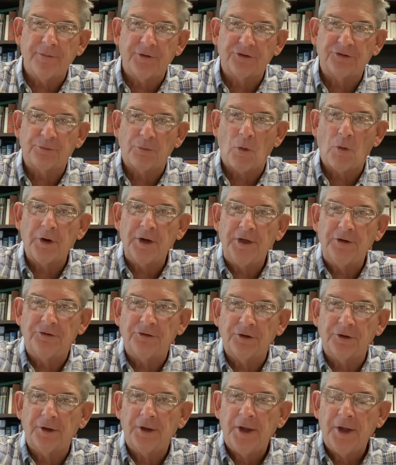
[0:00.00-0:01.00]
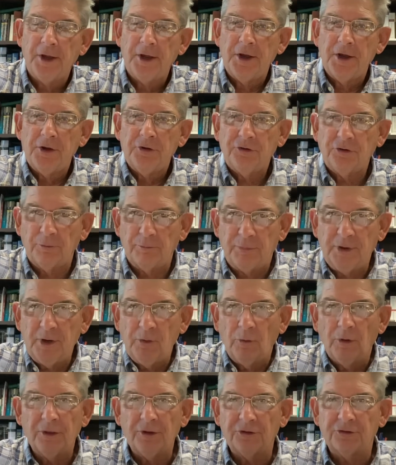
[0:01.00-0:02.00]
this morning to be
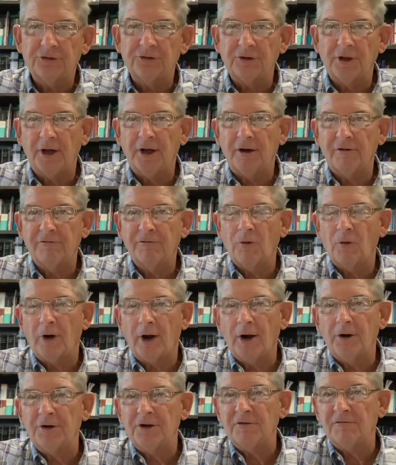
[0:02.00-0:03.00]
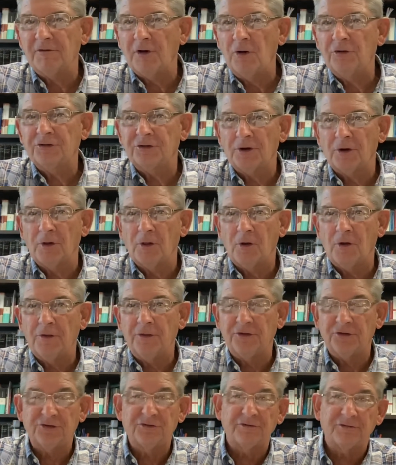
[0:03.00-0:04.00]
with us for our devotional on
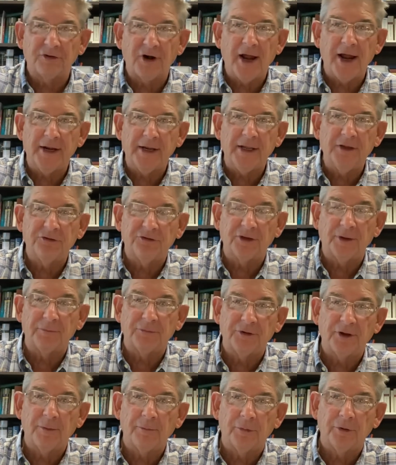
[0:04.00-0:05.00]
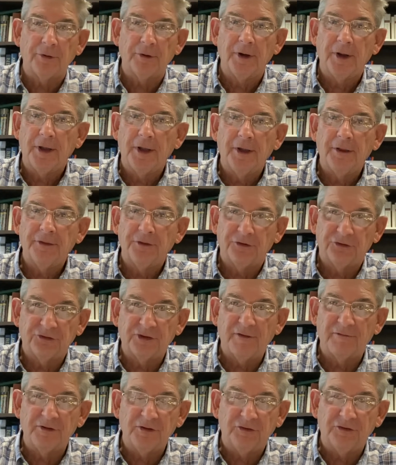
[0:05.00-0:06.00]
this Friday, September the
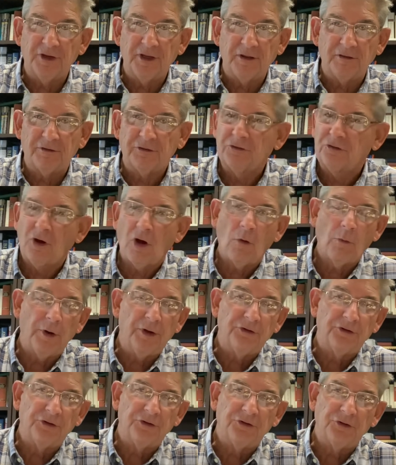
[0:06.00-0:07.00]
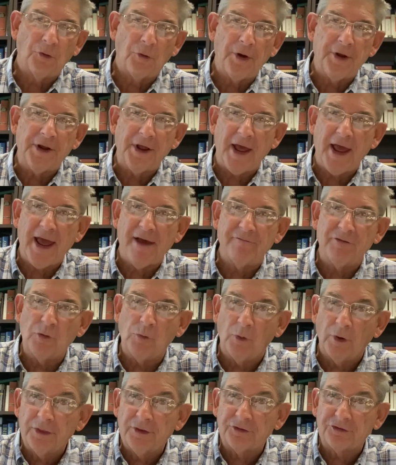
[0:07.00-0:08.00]
17th. It's always a joy to have you
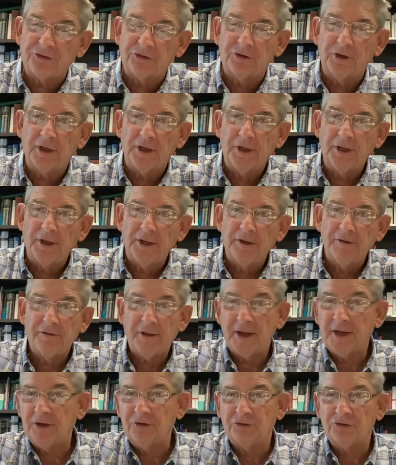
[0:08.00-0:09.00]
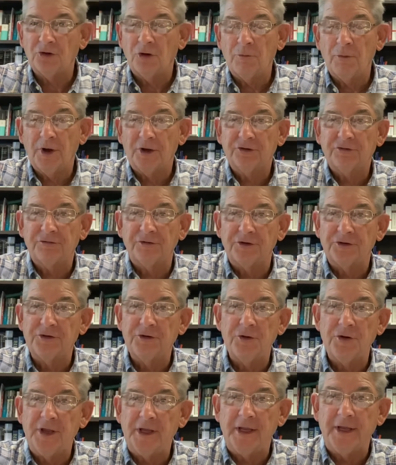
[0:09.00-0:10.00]
with us. Thank you so much for
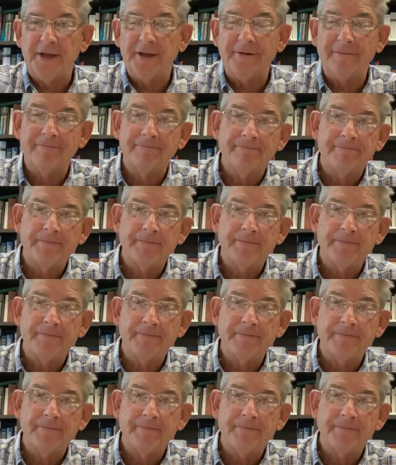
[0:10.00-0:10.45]
tuning in.